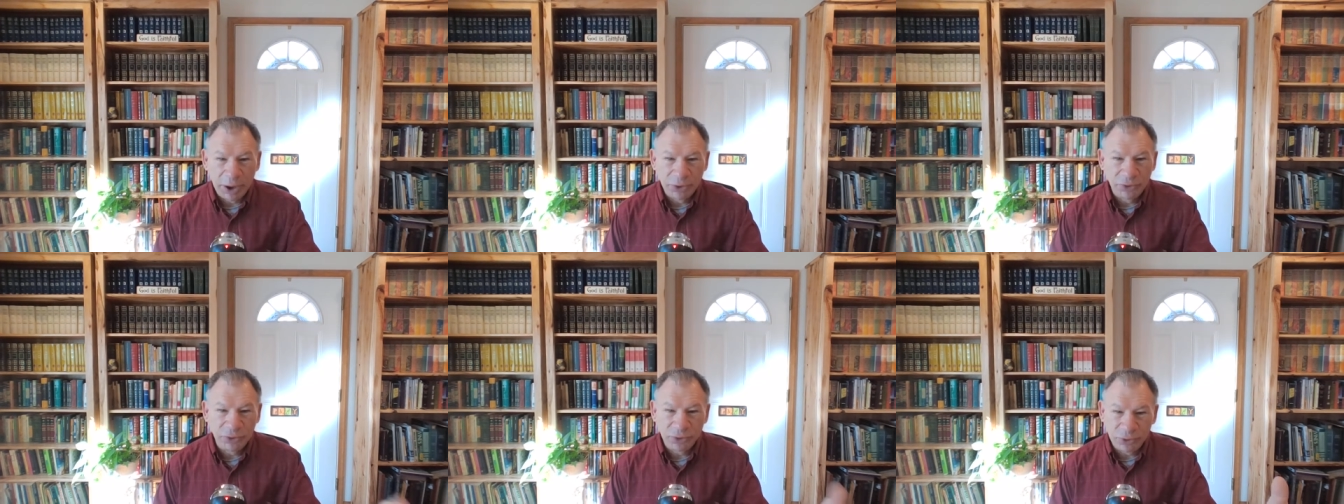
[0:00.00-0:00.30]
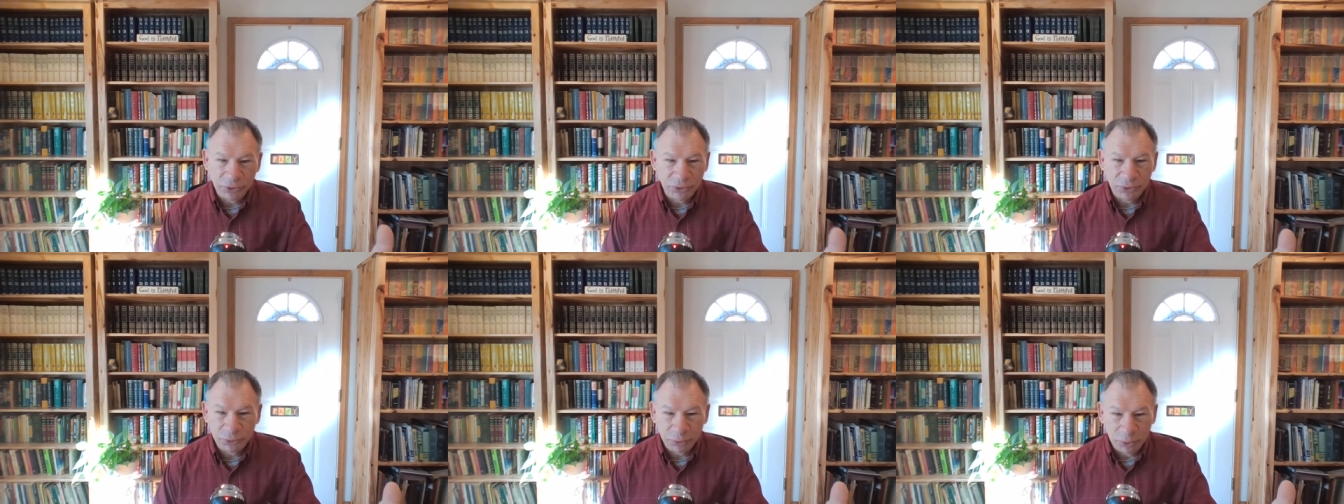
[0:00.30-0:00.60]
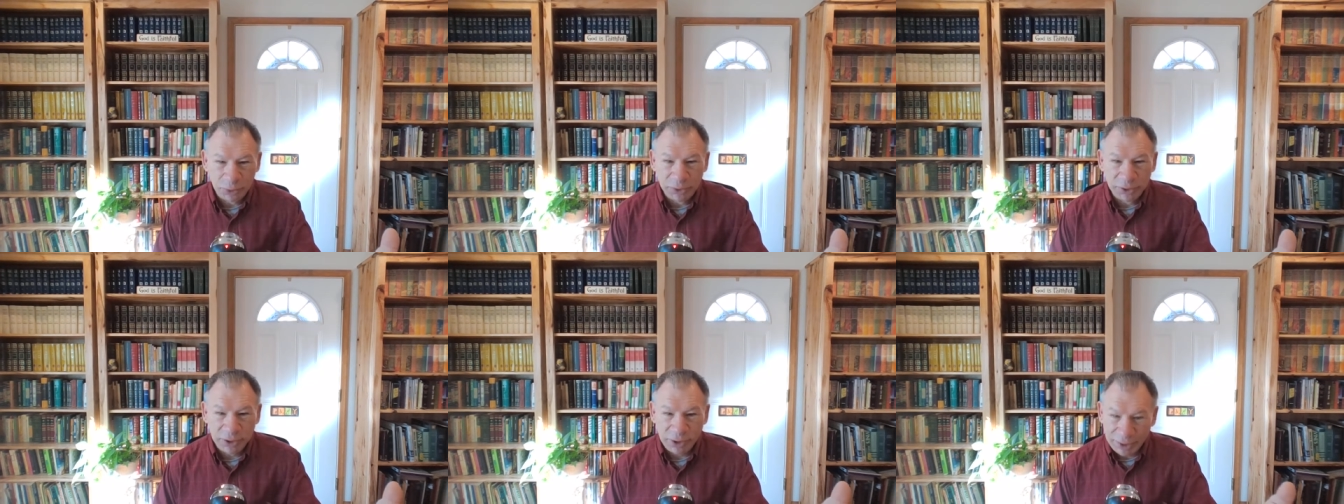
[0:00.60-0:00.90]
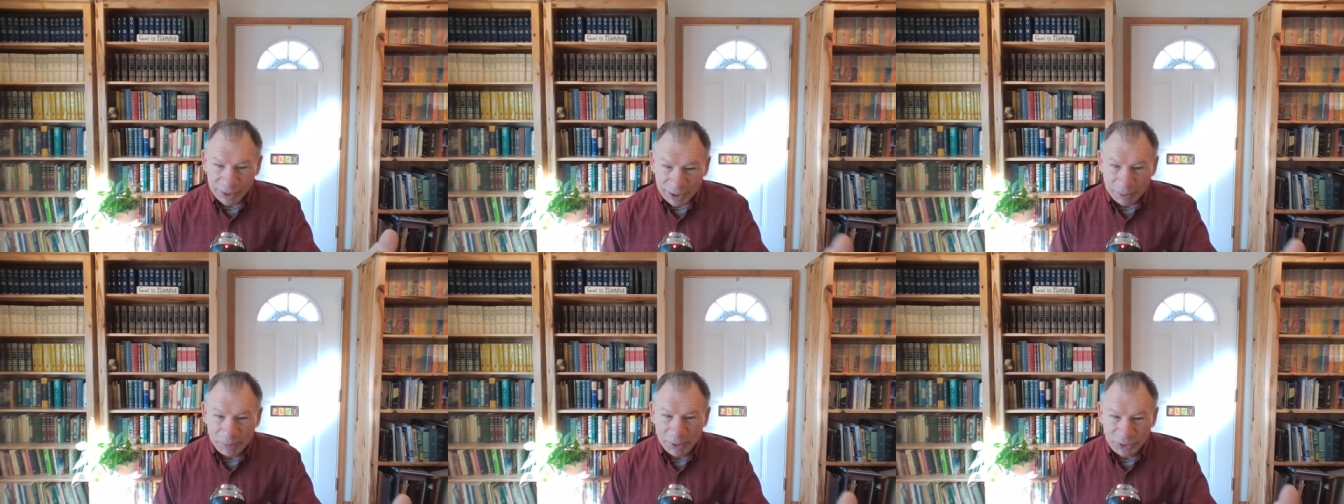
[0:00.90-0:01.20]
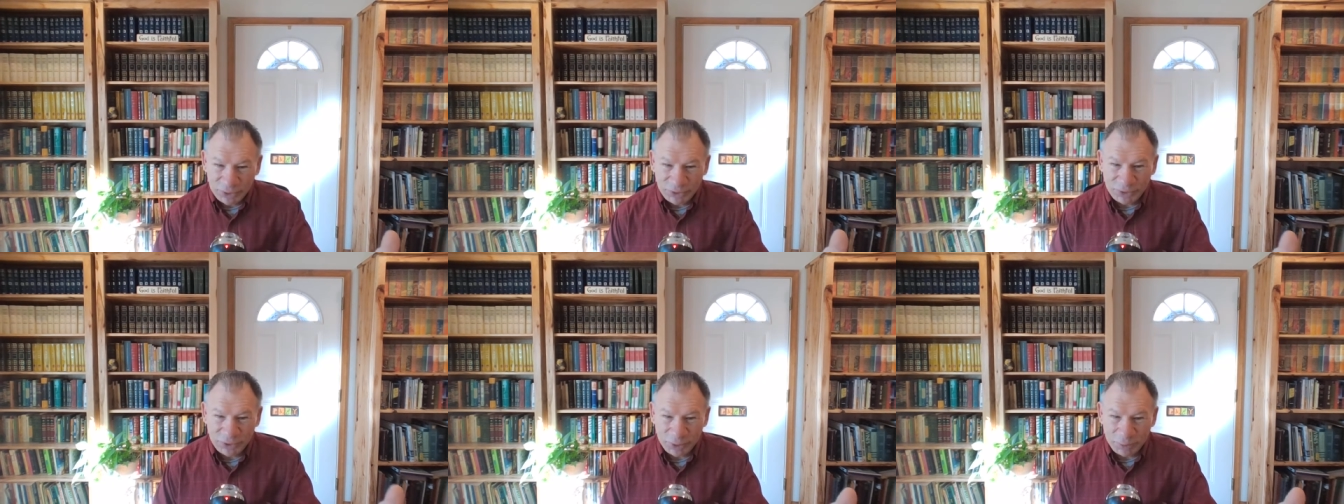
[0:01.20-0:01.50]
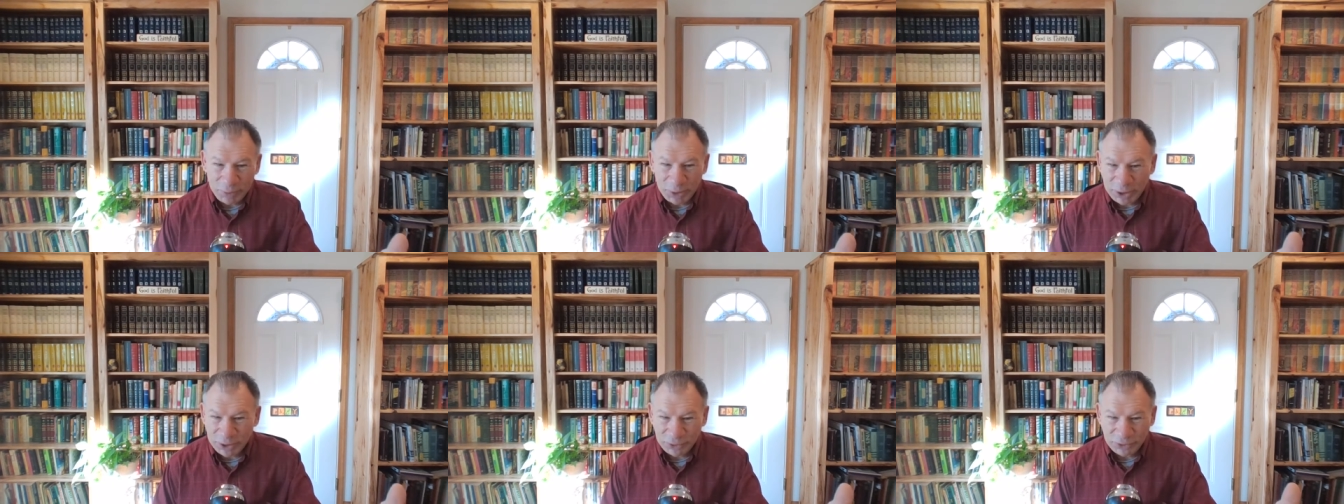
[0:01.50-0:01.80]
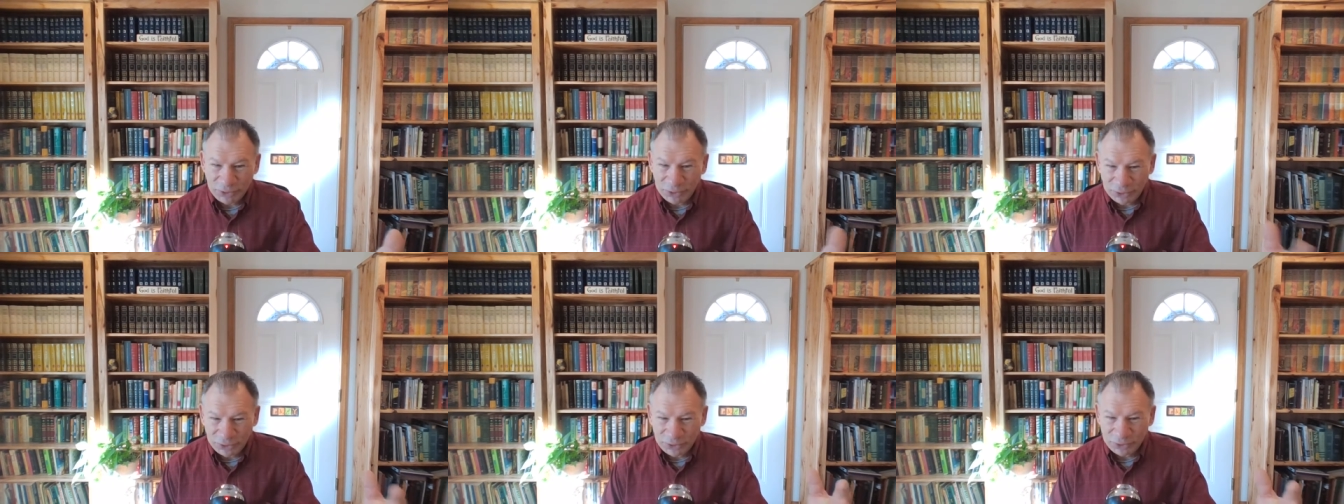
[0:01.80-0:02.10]
I chose the word clemency
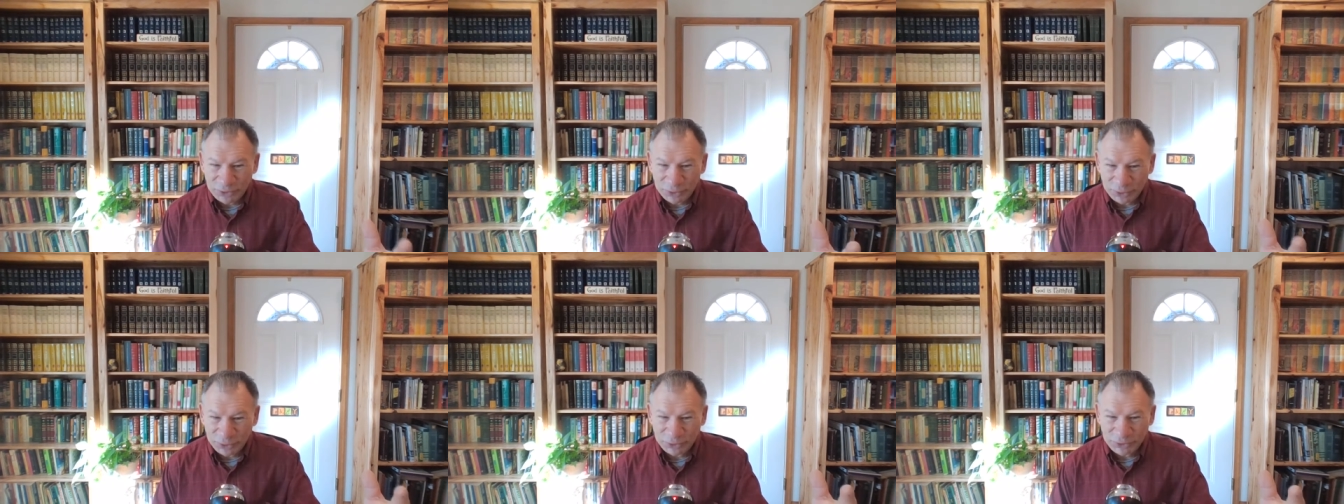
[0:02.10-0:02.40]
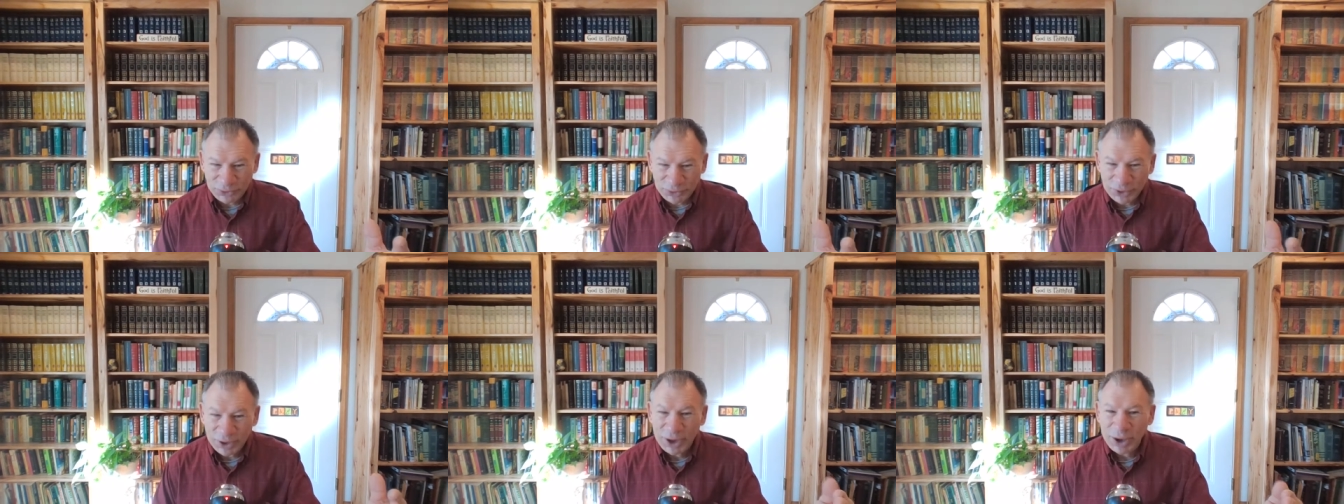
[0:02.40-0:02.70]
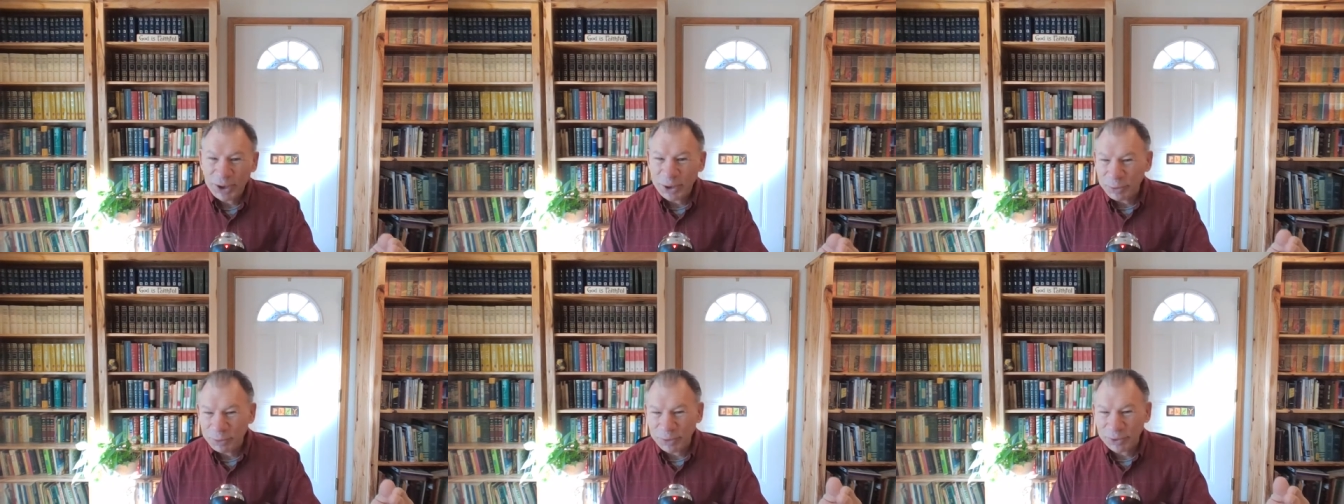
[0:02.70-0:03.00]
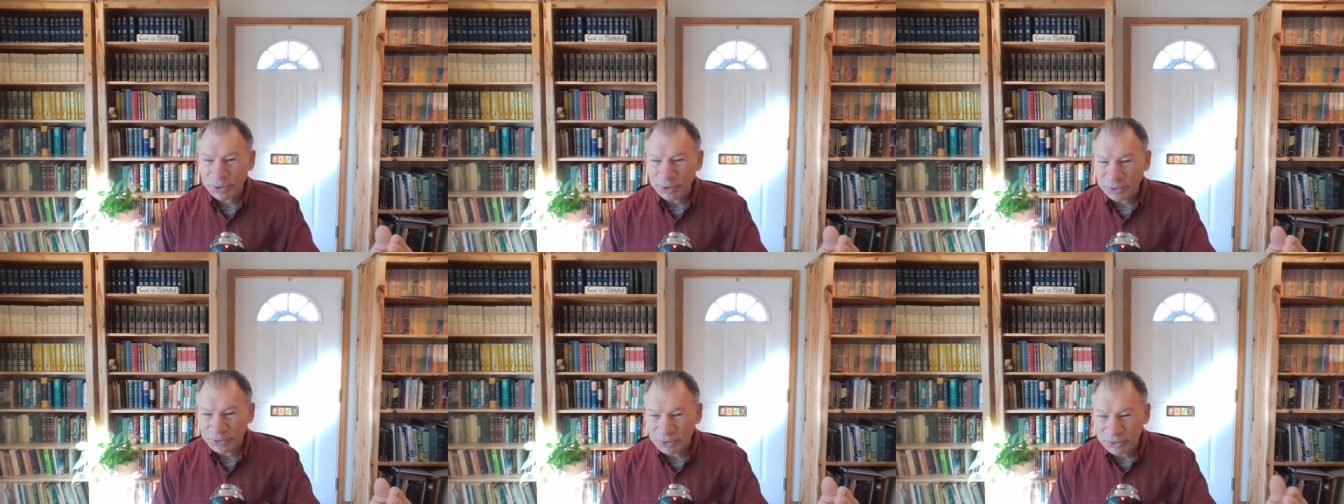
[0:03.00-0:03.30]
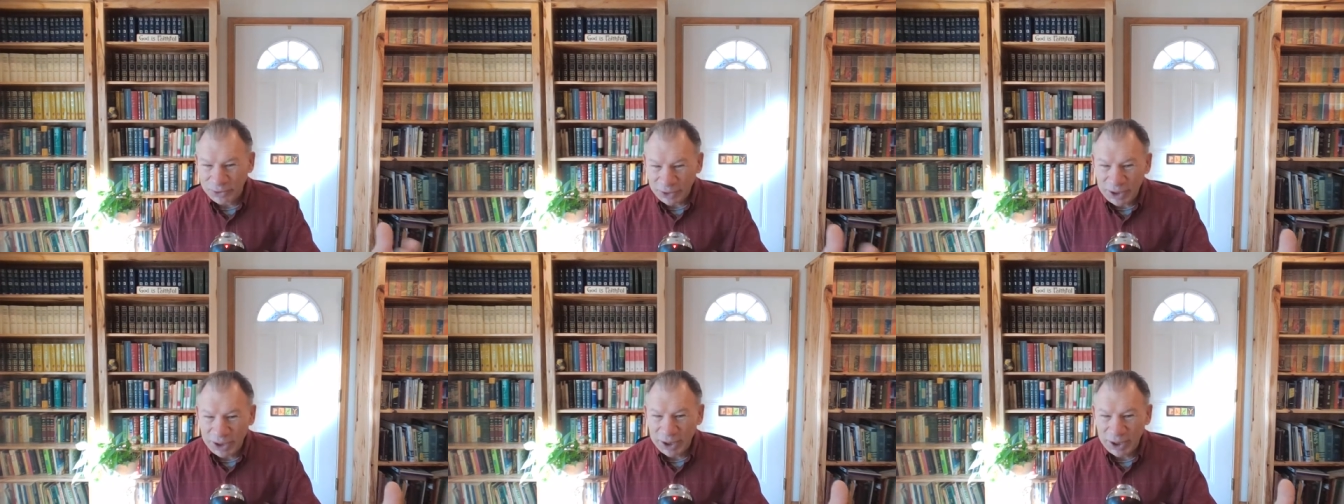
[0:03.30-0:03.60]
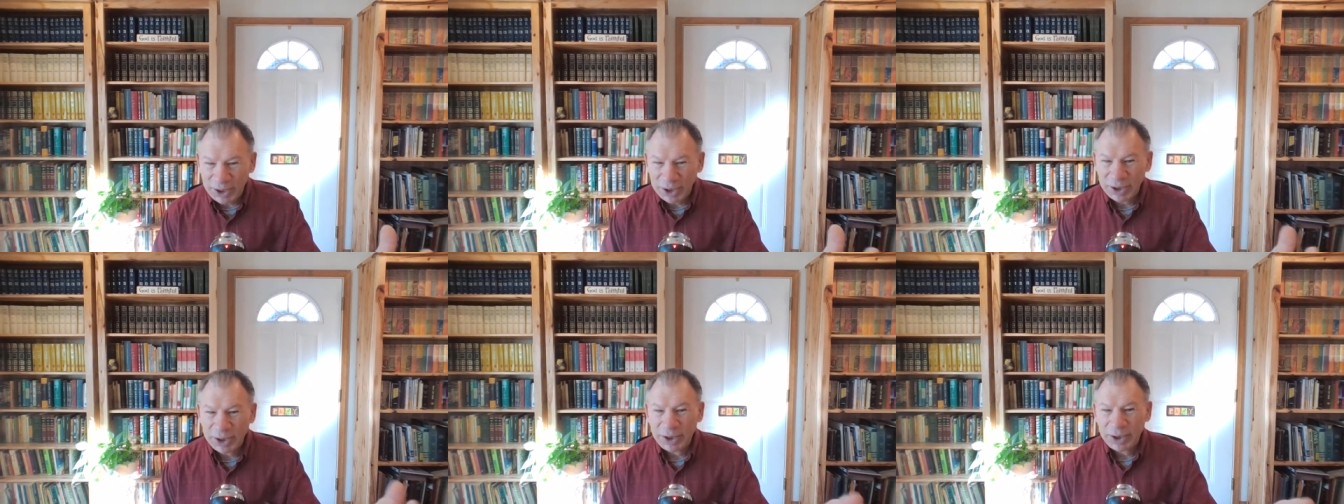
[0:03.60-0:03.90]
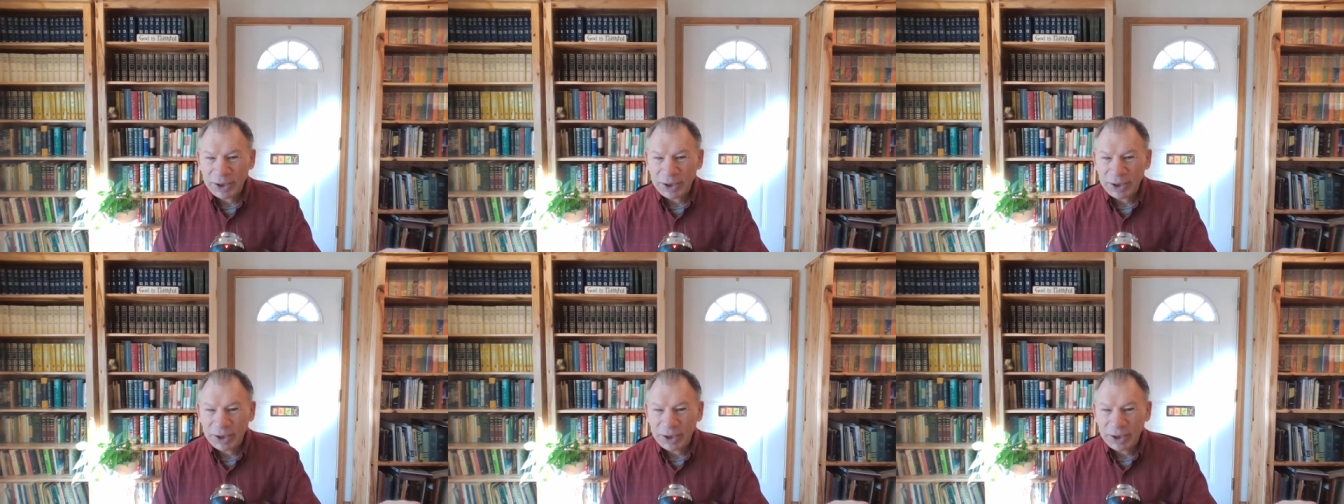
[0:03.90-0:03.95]
because it starts with a C.